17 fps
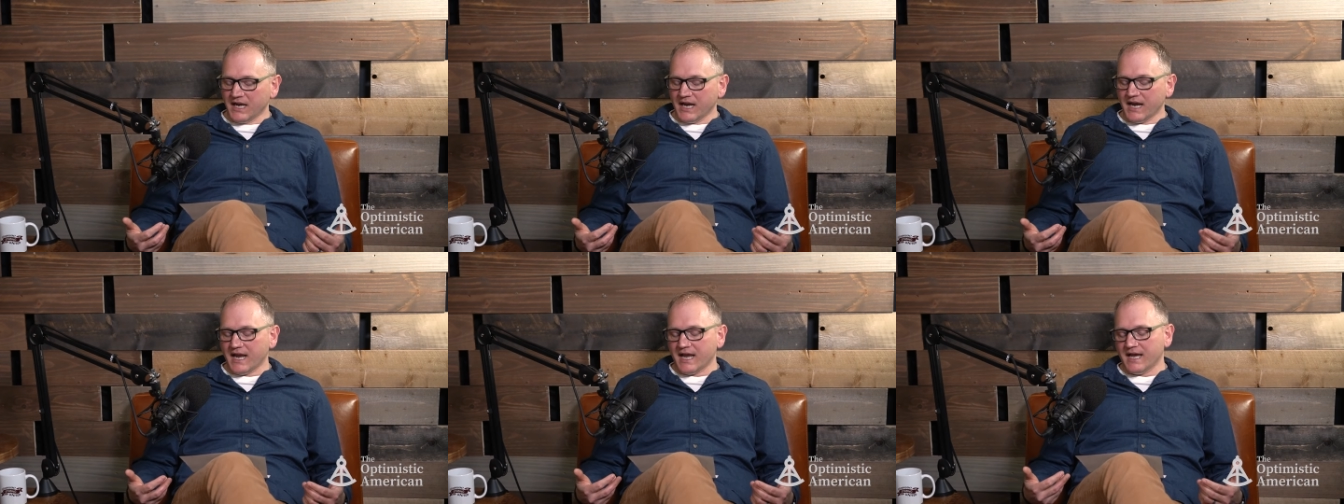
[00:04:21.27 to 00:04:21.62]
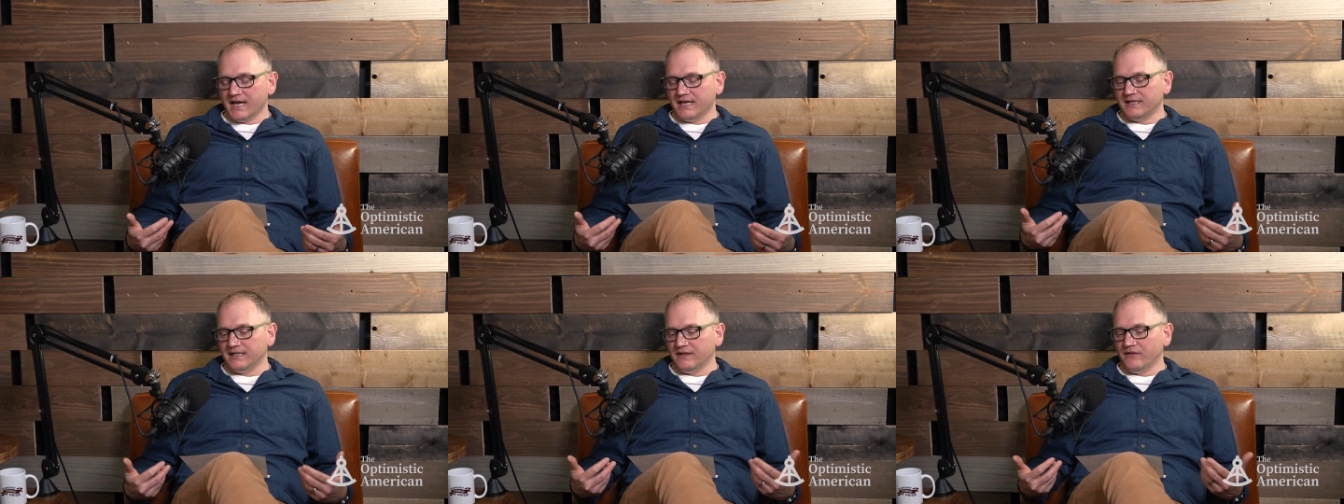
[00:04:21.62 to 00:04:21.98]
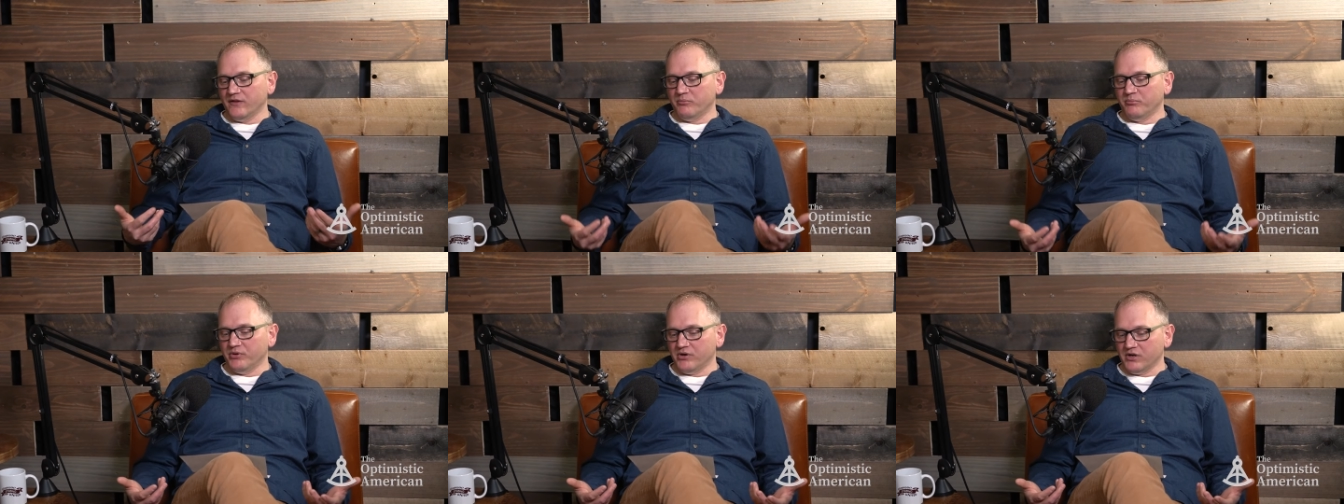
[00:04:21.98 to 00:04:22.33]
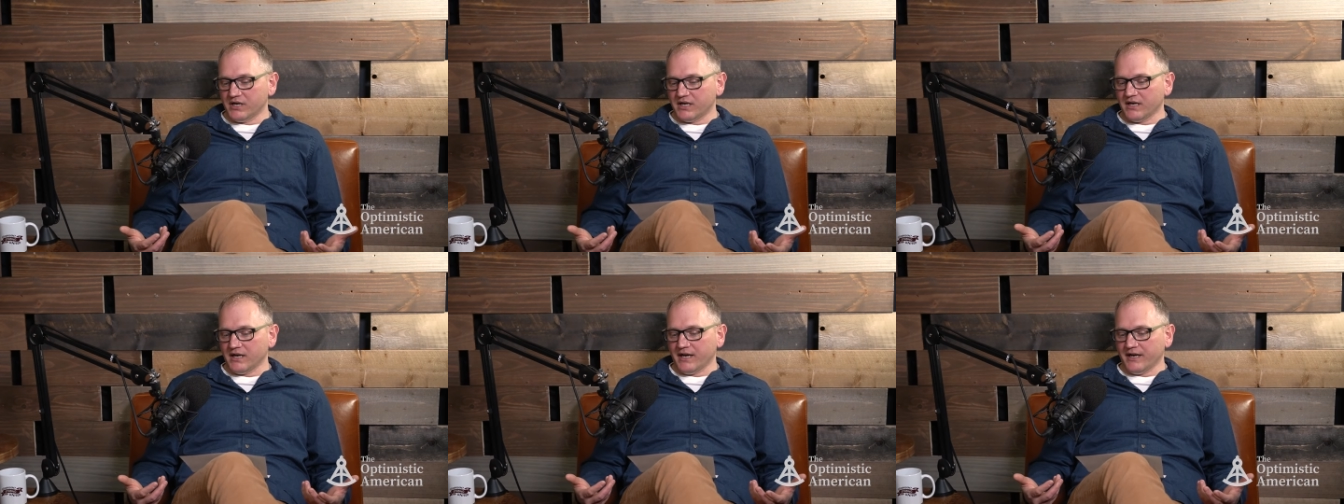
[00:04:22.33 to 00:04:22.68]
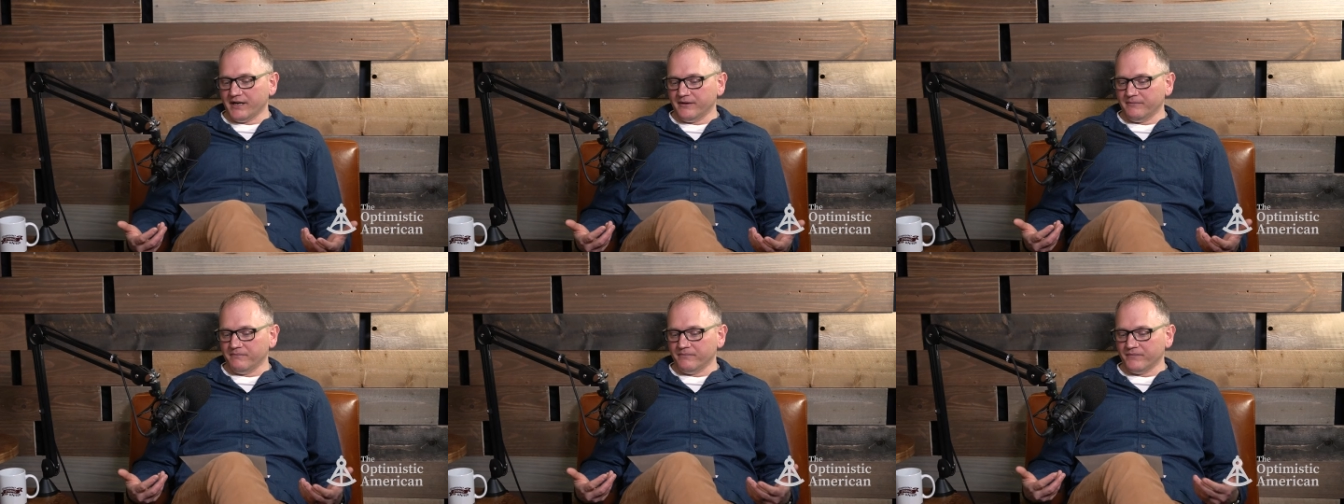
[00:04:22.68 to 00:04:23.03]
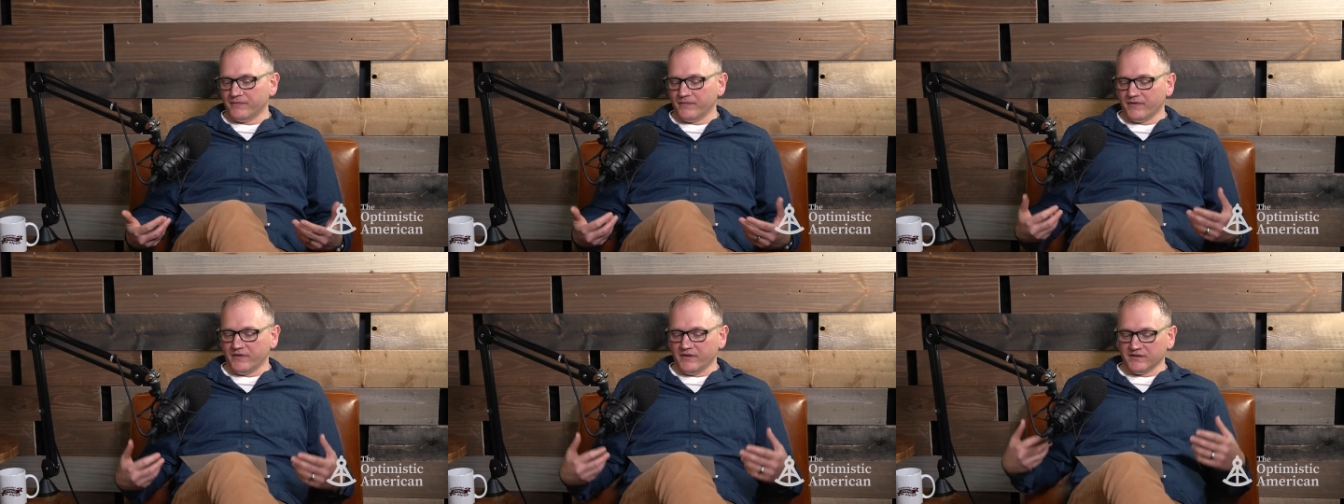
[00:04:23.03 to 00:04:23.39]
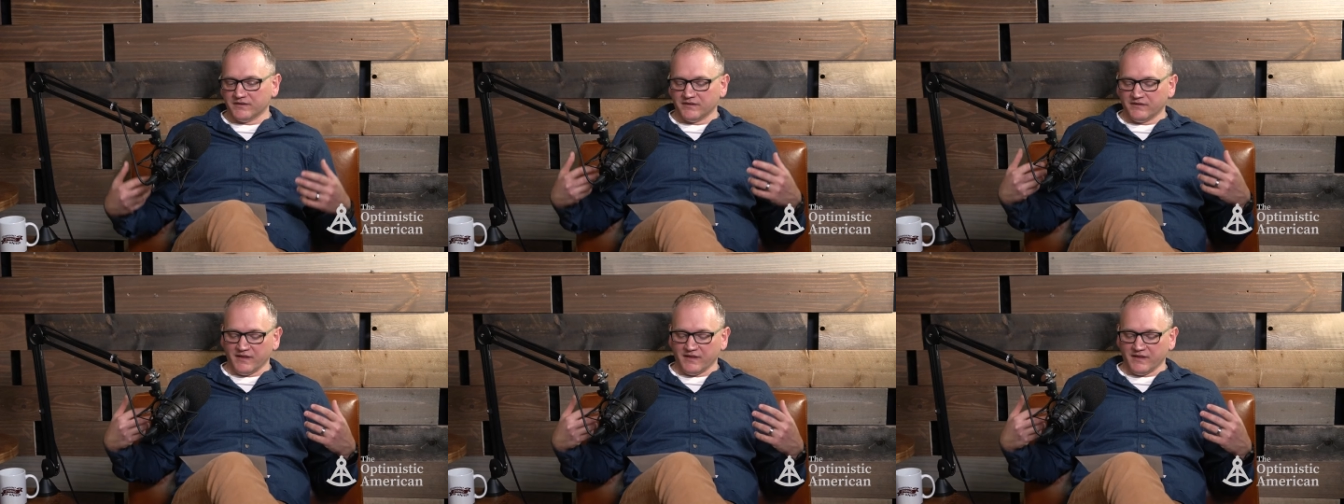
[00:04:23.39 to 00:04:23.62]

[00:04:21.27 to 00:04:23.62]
And in the book, um, this